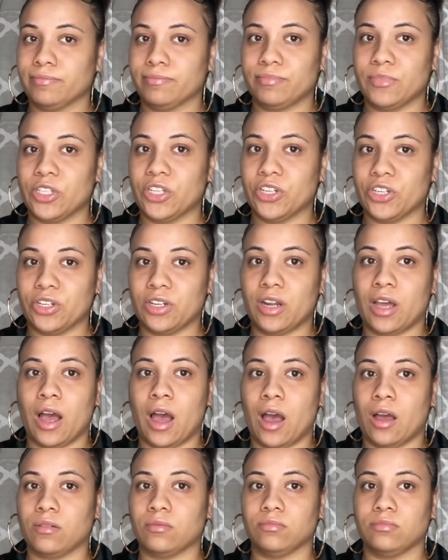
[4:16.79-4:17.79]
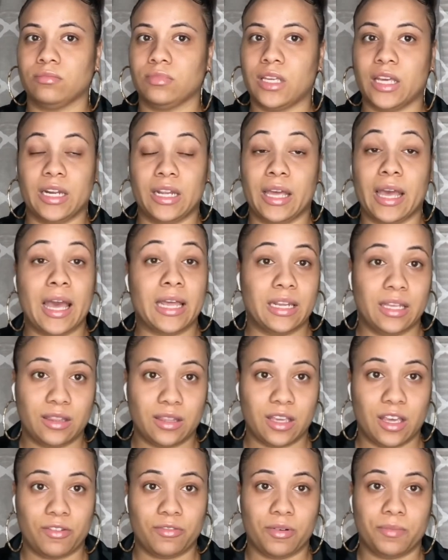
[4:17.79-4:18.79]
you're not getting
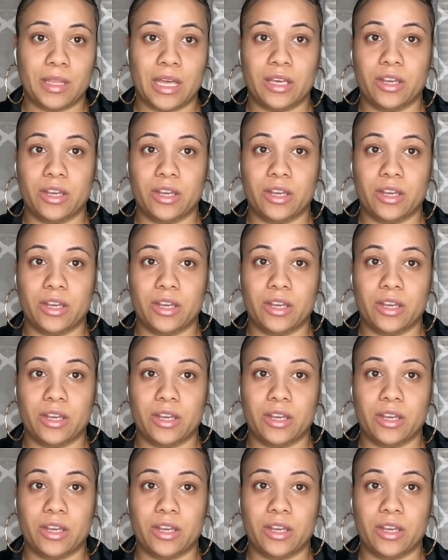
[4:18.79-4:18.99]
anything from that.